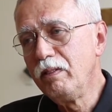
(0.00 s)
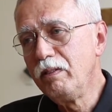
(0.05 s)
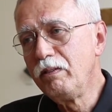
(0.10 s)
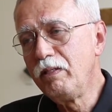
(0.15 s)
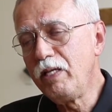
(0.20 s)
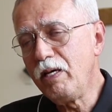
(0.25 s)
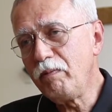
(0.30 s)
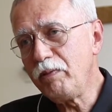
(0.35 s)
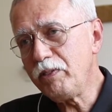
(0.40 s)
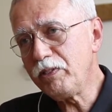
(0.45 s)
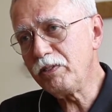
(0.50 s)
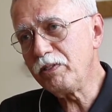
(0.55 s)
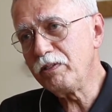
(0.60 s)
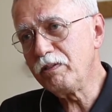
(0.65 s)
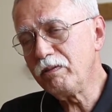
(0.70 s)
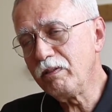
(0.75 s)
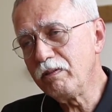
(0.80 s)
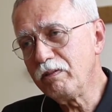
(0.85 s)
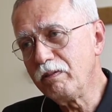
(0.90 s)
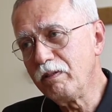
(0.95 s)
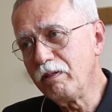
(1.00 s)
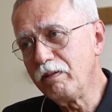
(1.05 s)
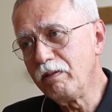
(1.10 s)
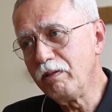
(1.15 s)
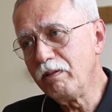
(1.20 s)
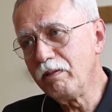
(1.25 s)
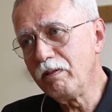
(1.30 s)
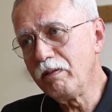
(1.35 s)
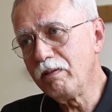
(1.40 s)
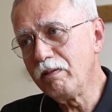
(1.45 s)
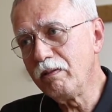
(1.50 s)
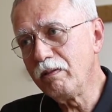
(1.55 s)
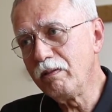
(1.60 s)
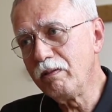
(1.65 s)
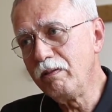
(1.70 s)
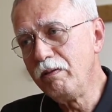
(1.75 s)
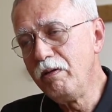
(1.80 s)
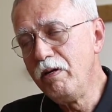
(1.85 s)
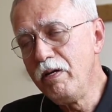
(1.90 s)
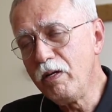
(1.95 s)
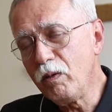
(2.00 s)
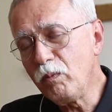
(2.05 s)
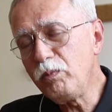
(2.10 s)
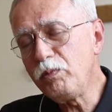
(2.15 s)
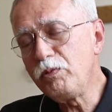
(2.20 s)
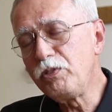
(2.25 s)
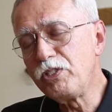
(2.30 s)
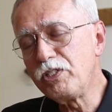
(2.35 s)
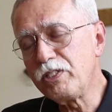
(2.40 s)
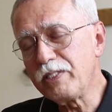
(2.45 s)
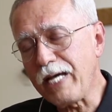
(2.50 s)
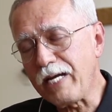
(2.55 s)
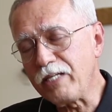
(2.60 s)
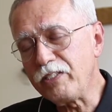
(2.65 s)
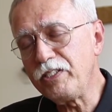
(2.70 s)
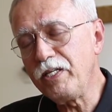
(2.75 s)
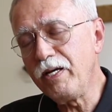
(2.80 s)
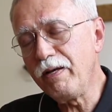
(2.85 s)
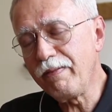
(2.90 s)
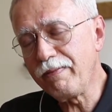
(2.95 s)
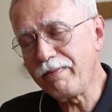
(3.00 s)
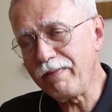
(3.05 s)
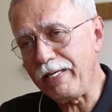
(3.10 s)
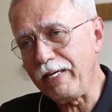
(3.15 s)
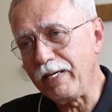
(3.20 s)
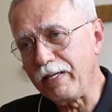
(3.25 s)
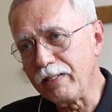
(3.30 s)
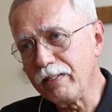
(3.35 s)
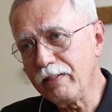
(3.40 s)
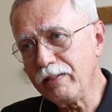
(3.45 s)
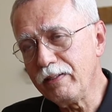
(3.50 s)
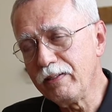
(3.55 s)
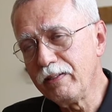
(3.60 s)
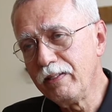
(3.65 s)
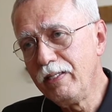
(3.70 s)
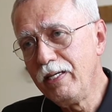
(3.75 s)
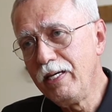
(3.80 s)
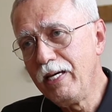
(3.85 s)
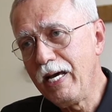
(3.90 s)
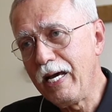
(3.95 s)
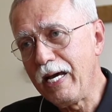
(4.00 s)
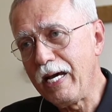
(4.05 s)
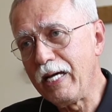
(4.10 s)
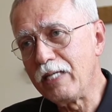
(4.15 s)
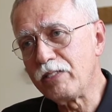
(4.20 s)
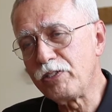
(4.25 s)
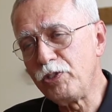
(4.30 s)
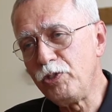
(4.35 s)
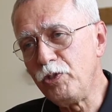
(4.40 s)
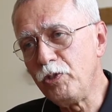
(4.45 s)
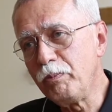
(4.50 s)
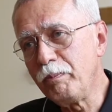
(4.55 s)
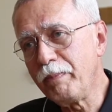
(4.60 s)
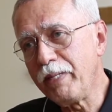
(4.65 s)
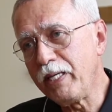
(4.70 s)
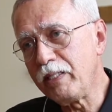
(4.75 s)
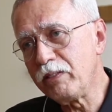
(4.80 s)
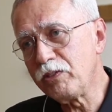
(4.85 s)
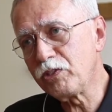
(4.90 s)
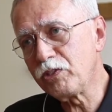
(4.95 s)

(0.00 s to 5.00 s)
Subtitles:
there is no such thing as humane